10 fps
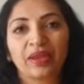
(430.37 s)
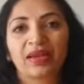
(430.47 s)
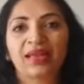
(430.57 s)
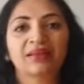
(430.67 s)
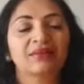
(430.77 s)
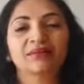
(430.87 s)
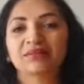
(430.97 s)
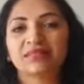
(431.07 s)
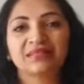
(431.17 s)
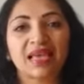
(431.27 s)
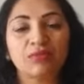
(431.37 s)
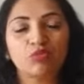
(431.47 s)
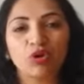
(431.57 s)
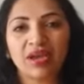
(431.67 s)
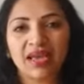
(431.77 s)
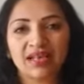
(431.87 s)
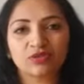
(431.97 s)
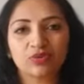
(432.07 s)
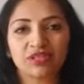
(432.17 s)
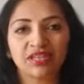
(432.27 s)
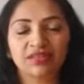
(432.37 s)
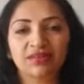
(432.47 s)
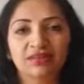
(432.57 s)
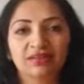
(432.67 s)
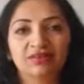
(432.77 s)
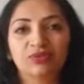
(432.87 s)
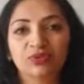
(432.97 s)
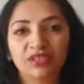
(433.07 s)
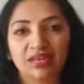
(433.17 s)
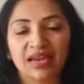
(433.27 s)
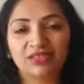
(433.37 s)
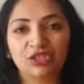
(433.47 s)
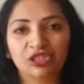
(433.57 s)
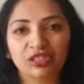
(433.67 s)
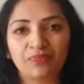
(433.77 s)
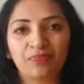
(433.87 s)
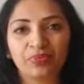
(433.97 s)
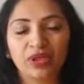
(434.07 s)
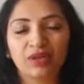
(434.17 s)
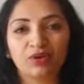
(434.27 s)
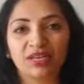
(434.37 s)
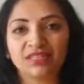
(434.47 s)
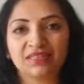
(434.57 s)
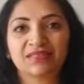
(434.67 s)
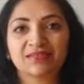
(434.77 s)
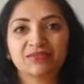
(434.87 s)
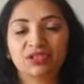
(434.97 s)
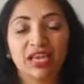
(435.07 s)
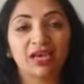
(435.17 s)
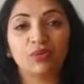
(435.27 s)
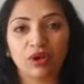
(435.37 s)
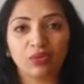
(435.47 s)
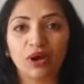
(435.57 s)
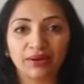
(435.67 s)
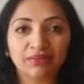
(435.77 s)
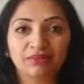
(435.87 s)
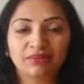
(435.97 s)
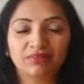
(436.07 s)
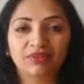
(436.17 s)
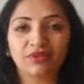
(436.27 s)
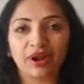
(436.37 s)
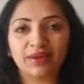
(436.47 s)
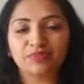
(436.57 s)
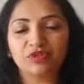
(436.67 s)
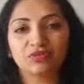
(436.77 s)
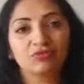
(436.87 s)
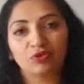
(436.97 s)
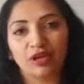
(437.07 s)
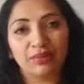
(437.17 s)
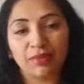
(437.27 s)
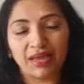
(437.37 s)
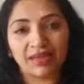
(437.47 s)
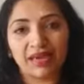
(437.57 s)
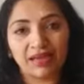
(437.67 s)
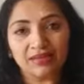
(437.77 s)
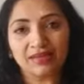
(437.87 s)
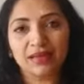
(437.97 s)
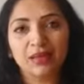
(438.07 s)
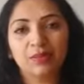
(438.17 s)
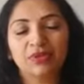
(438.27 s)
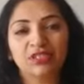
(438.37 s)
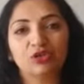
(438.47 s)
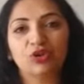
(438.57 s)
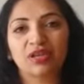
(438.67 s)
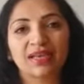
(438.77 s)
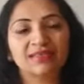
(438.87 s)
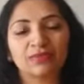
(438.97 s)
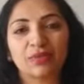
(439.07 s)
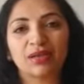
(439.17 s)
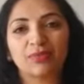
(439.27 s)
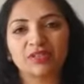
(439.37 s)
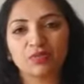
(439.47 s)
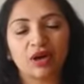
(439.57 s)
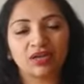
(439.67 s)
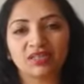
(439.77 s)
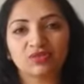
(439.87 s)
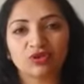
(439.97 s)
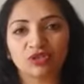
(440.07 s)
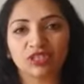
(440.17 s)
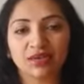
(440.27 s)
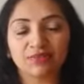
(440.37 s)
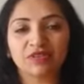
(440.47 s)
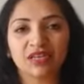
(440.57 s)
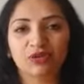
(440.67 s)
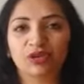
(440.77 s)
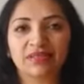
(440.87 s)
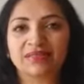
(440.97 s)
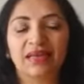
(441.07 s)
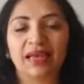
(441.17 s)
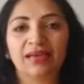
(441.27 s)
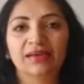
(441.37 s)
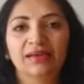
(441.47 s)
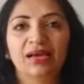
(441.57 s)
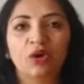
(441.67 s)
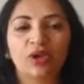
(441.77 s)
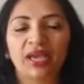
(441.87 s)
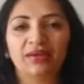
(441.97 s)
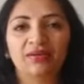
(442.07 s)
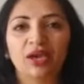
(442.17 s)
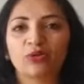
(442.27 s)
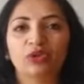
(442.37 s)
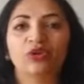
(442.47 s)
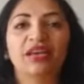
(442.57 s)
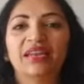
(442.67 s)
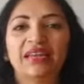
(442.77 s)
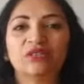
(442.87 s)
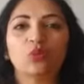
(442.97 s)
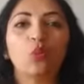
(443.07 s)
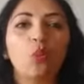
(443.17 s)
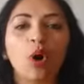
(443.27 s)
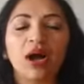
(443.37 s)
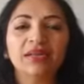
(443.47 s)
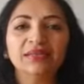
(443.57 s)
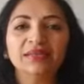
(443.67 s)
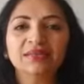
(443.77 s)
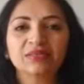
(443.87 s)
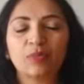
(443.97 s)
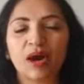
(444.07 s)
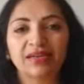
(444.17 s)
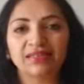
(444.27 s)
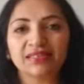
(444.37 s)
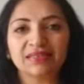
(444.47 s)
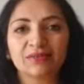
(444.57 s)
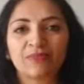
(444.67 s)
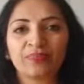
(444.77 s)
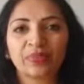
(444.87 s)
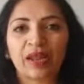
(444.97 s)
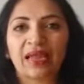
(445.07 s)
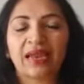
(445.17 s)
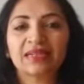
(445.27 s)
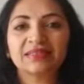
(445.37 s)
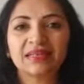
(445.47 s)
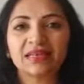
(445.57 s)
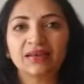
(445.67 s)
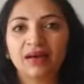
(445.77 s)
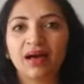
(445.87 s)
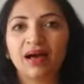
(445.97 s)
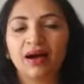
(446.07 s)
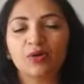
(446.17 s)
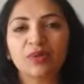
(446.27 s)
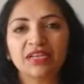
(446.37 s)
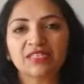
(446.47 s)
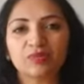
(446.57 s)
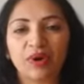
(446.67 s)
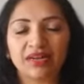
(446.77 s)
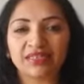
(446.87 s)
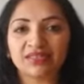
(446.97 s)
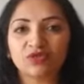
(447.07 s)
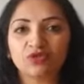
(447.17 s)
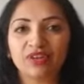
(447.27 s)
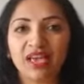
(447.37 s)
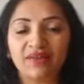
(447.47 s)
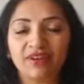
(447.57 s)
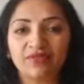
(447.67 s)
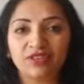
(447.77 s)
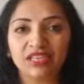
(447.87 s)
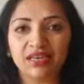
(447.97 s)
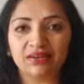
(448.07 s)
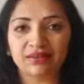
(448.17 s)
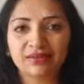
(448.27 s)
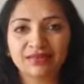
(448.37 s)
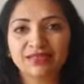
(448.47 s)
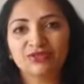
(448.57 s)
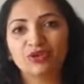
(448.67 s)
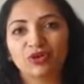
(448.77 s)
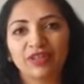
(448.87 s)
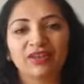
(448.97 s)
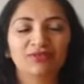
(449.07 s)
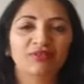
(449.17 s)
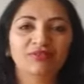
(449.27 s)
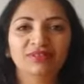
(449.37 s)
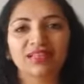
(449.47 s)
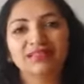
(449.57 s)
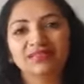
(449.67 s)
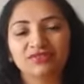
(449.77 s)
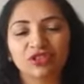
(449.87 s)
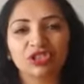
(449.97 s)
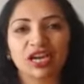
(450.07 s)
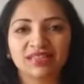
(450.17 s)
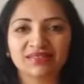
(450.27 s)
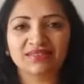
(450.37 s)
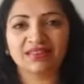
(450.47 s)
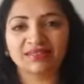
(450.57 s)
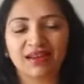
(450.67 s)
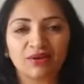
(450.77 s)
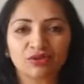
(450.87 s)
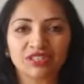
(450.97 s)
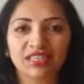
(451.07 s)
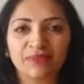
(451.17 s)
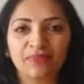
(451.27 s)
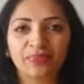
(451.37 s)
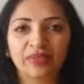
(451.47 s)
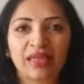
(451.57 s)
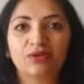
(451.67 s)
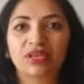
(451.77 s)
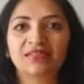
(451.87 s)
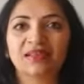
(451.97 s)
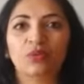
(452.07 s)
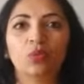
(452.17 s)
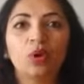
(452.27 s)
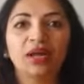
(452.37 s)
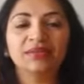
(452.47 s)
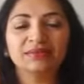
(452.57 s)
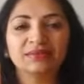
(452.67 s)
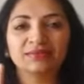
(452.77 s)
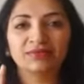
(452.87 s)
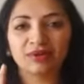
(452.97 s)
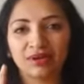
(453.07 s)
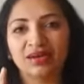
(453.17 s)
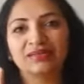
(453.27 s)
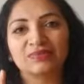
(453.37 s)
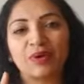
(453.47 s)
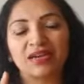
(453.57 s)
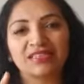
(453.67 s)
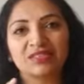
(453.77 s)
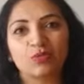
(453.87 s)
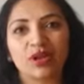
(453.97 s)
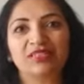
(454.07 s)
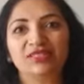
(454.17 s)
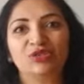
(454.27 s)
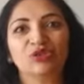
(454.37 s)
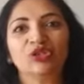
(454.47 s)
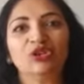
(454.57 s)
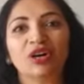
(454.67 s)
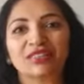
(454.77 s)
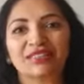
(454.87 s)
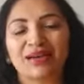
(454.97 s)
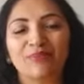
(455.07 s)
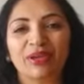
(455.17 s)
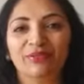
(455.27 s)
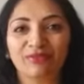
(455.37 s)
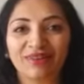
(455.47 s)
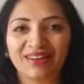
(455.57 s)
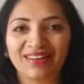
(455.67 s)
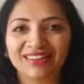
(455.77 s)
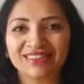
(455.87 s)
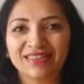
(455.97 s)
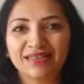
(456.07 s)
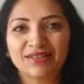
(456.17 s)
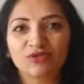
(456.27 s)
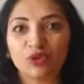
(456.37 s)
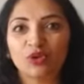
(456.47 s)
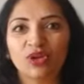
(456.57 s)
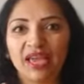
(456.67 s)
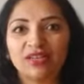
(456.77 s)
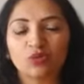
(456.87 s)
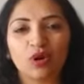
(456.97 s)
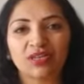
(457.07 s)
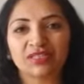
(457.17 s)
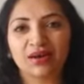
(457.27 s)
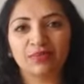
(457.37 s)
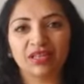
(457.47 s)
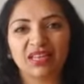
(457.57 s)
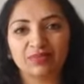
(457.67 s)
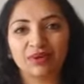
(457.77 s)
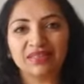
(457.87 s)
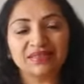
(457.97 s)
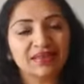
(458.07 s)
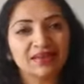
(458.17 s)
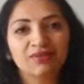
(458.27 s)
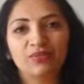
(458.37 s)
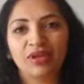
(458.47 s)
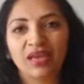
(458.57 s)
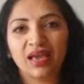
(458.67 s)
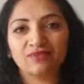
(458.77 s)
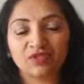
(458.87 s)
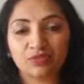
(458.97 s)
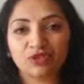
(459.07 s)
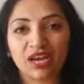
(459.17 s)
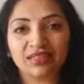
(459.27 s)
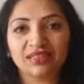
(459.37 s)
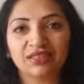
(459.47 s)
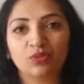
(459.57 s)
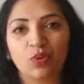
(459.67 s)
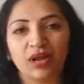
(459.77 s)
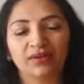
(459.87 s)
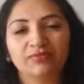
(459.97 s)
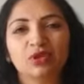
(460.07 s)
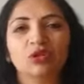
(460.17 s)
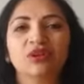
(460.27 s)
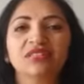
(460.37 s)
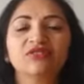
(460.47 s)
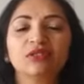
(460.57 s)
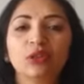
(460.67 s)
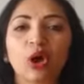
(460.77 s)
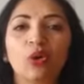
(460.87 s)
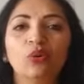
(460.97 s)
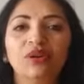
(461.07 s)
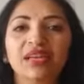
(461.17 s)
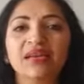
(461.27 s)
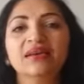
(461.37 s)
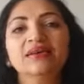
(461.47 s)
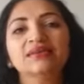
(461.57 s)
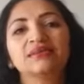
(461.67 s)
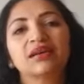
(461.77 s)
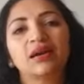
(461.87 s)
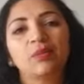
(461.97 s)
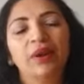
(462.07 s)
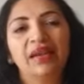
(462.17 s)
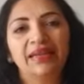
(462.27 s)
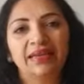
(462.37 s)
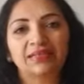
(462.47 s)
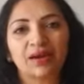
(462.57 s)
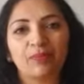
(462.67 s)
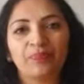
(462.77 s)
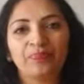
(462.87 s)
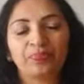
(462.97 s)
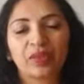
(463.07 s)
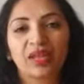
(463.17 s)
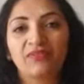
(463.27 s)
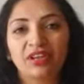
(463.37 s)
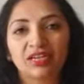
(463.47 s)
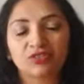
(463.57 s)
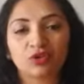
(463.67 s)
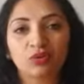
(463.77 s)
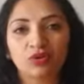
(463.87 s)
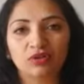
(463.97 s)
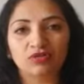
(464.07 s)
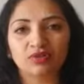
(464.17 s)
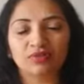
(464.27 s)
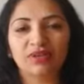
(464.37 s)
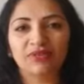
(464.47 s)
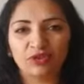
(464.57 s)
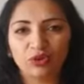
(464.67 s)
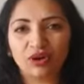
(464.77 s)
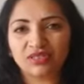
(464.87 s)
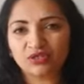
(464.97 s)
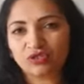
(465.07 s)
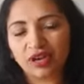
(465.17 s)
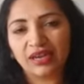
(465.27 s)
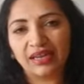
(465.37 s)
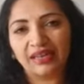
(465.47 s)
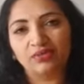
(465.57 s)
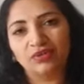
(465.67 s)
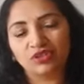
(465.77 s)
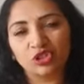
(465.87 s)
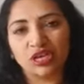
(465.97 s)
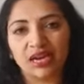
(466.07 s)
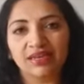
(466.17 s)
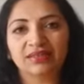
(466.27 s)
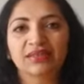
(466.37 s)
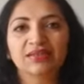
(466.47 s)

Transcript: Like the same way as we did with addition, you can just take away 1 grapes for in my case, but in your case it might be Smarties or Gems, and you can say like, okay, now you can eat 1 Smarties, and let's see how many Smarties do we have left here. So and then then the child starts counting. Then you can say 1 Smarties went into your tummy, right? So you ate 1 tummy. That means we have subtracted 1. So you can slowly start building it up. Even at school also, if you are struggling with a child